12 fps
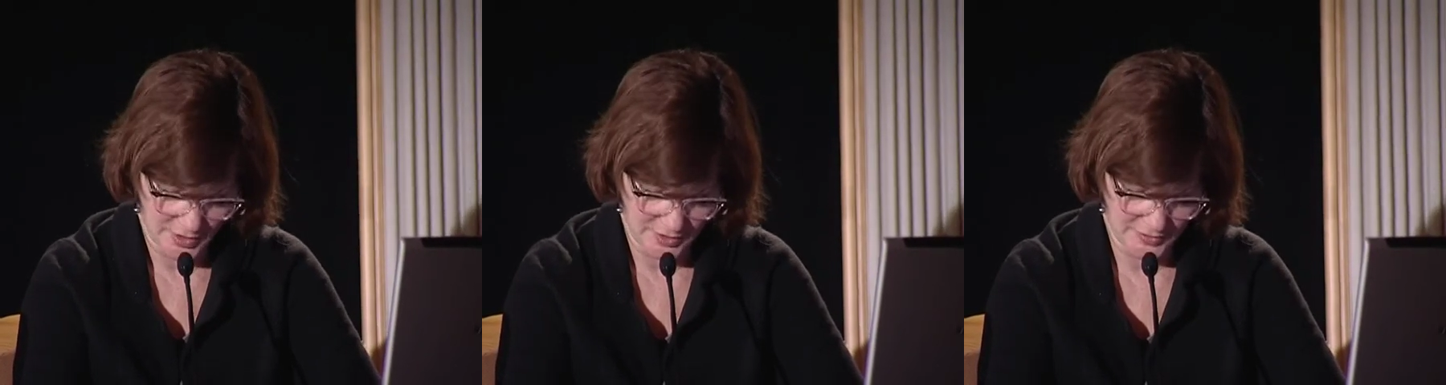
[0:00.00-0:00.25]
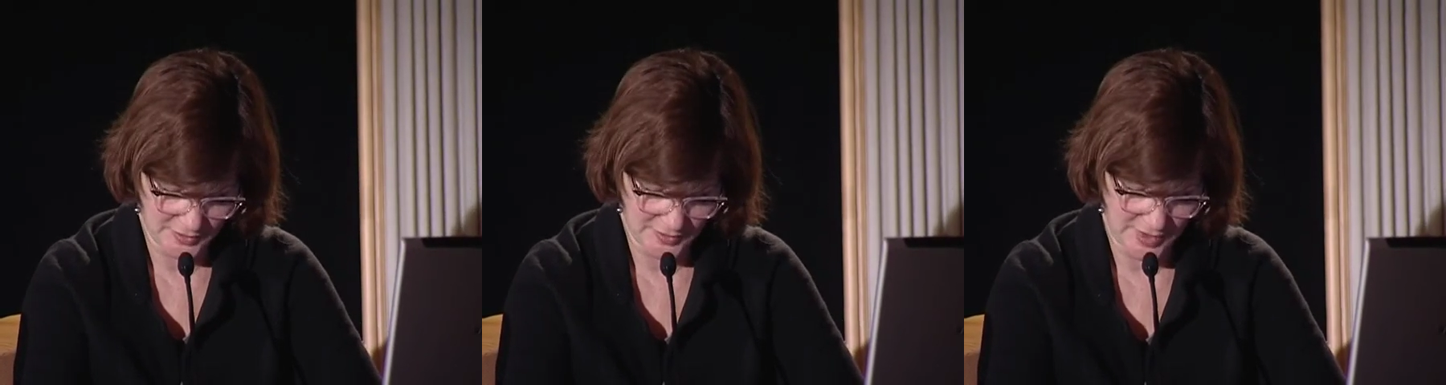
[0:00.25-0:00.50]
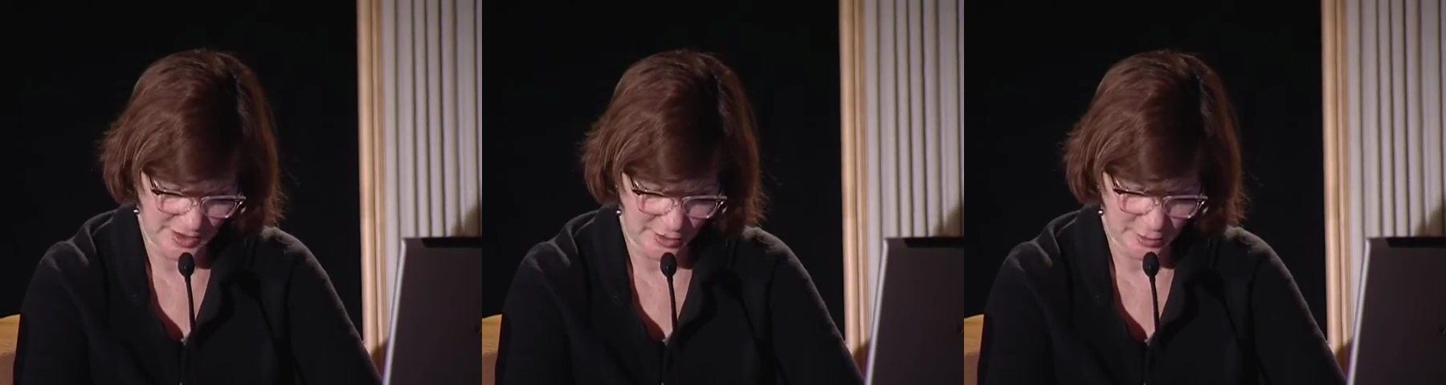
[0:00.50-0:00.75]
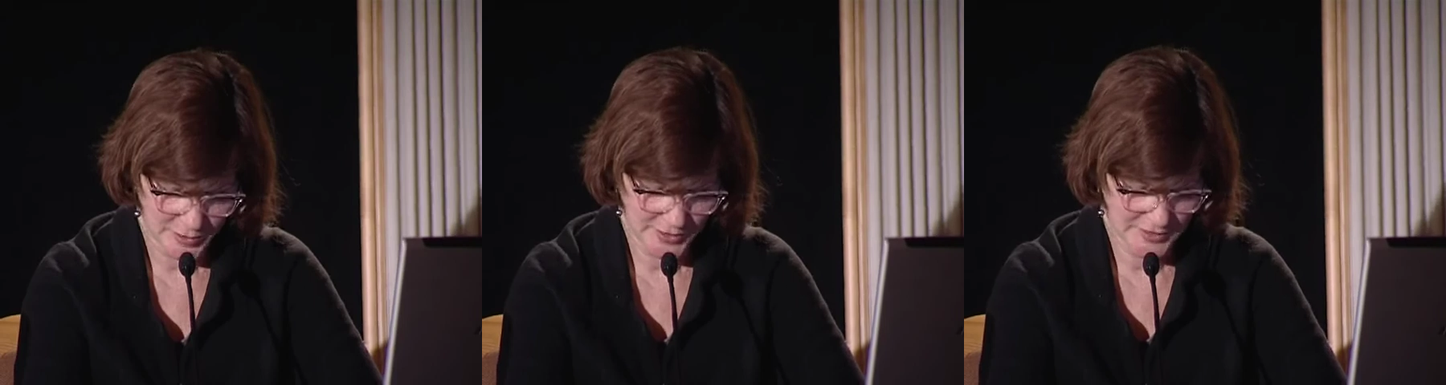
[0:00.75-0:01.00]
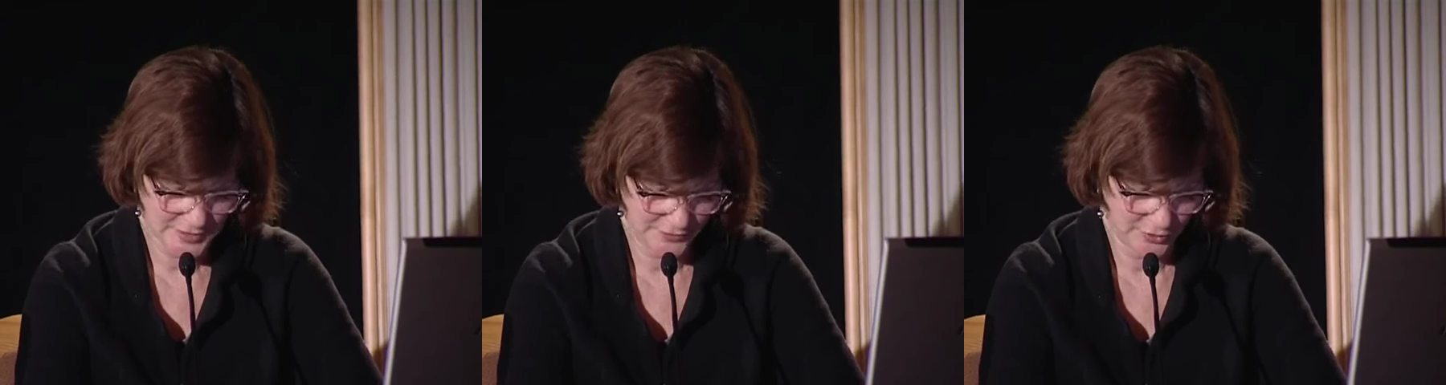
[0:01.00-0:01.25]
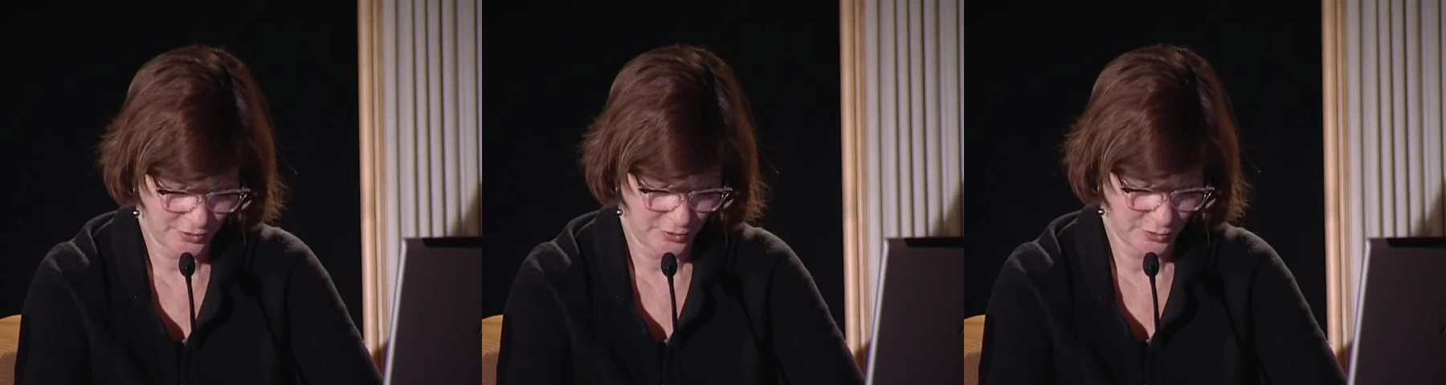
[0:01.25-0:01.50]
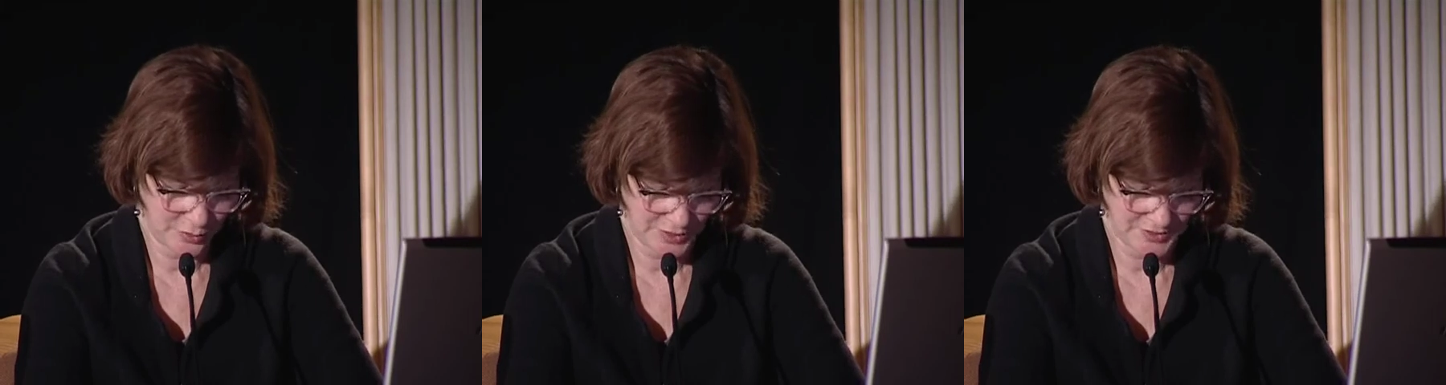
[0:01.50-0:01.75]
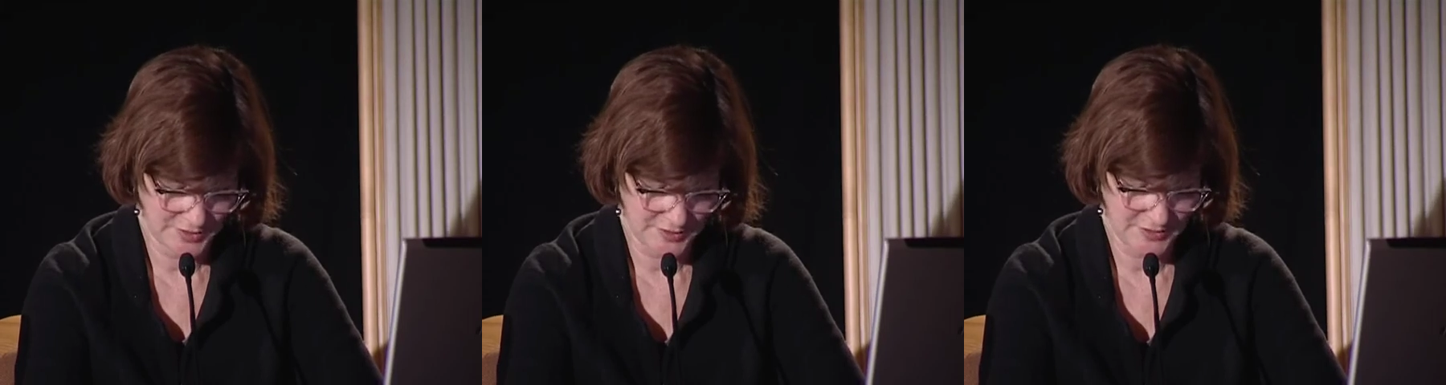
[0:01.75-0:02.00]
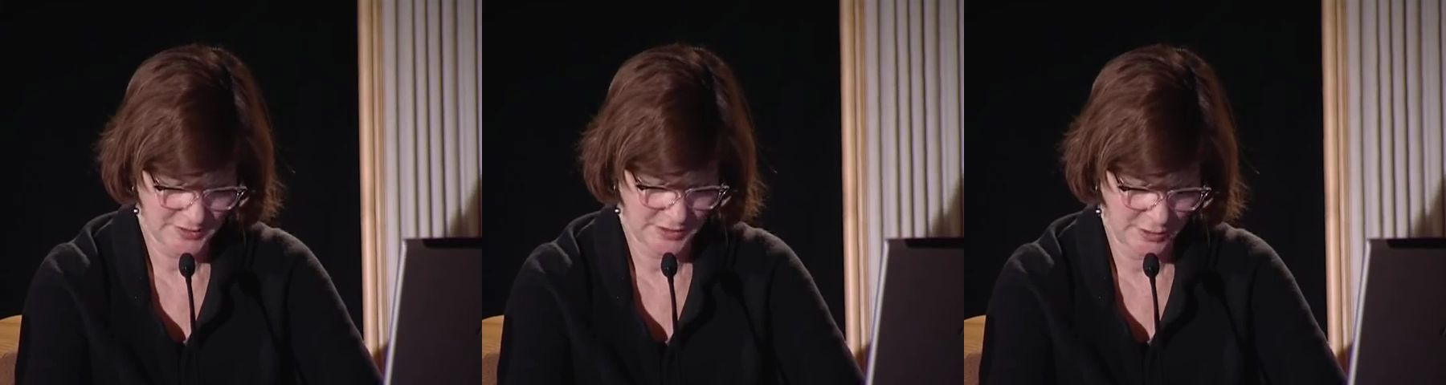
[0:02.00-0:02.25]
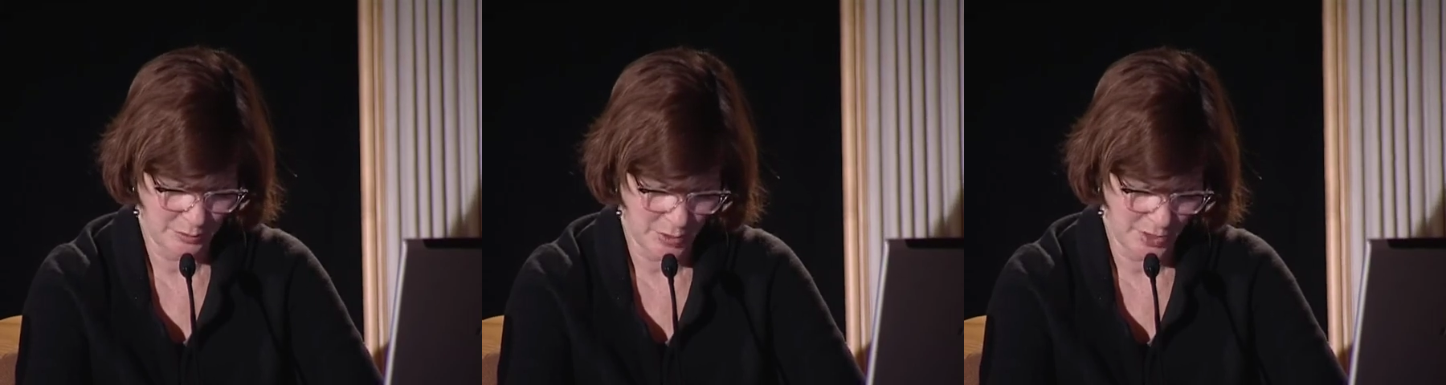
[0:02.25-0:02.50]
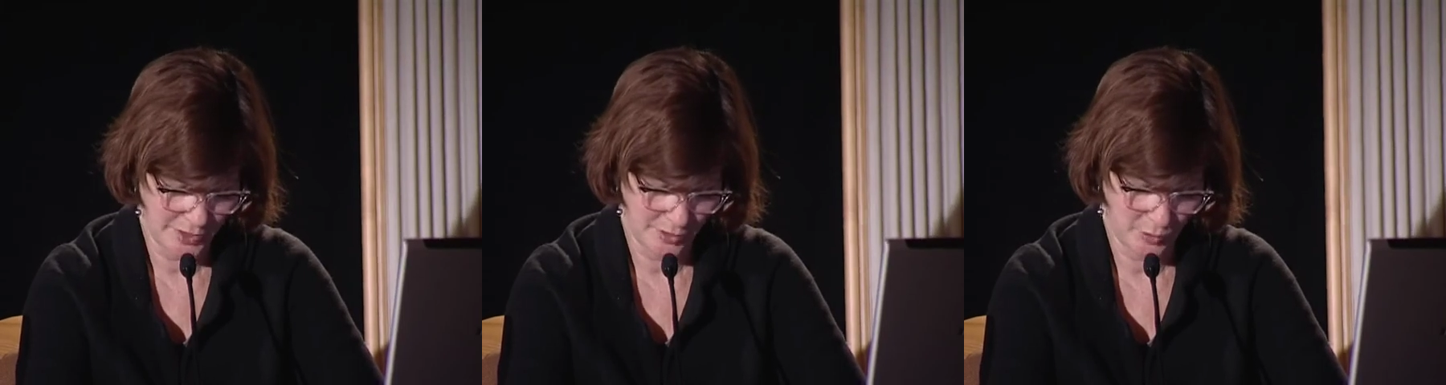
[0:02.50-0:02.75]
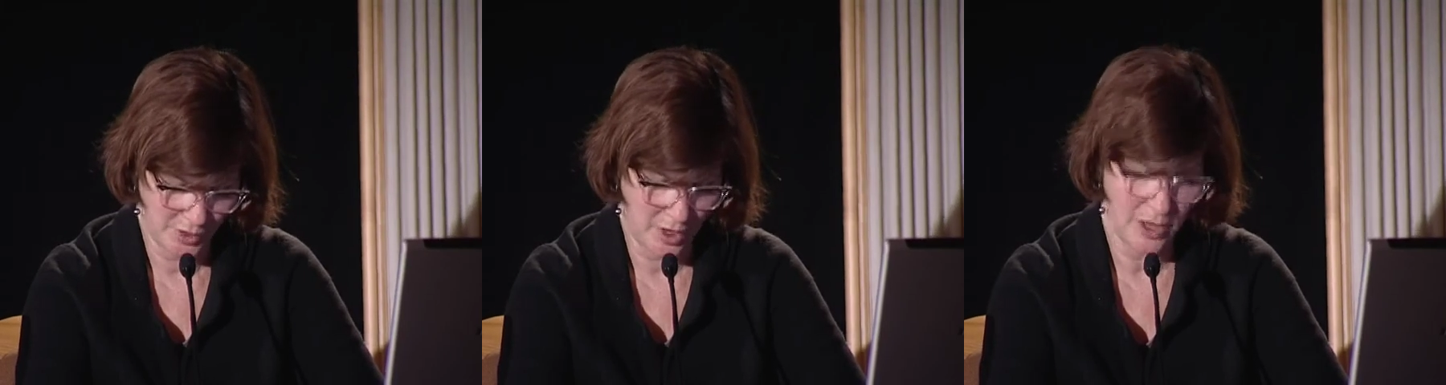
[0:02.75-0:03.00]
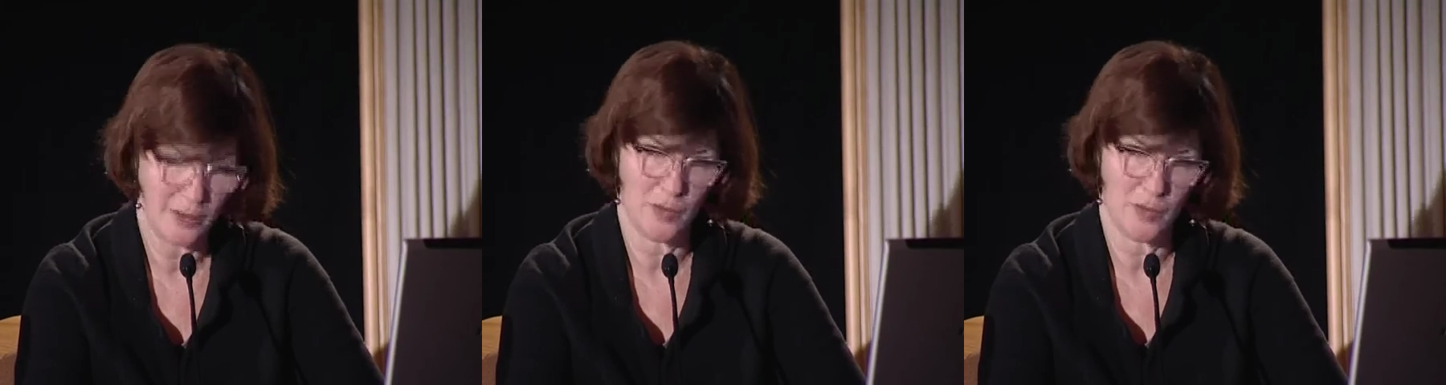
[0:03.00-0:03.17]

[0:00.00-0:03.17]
It's a terribly difficult business combining what I